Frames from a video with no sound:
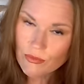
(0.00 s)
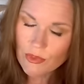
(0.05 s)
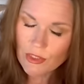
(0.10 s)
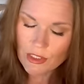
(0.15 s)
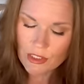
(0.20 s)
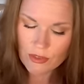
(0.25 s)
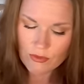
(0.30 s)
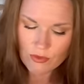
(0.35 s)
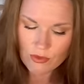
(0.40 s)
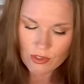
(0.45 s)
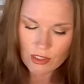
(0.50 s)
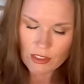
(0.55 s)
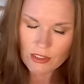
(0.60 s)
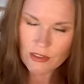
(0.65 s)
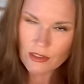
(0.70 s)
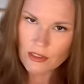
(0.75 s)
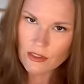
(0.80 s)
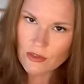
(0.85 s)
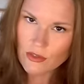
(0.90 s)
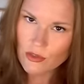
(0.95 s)
After that, it
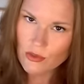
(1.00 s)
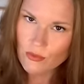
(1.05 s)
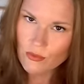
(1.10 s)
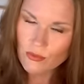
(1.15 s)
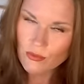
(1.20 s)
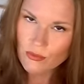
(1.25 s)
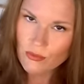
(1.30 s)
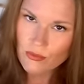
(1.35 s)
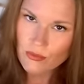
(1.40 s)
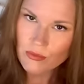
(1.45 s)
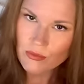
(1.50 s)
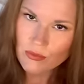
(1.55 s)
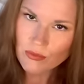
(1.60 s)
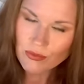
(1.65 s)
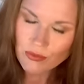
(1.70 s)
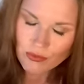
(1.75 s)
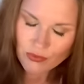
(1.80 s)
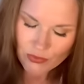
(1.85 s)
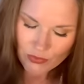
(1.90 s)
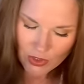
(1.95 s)
takes two.
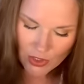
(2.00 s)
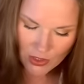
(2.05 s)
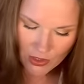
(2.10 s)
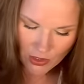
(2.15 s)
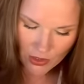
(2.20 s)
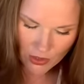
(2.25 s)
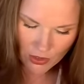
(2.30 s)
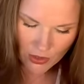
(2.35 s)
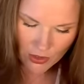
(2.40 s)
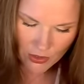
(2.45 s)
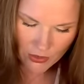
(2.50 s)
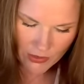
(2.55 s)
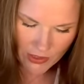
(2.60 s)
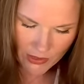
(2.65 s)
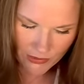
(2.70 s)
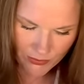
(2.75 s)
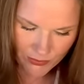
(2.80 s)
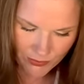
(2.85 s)
All right.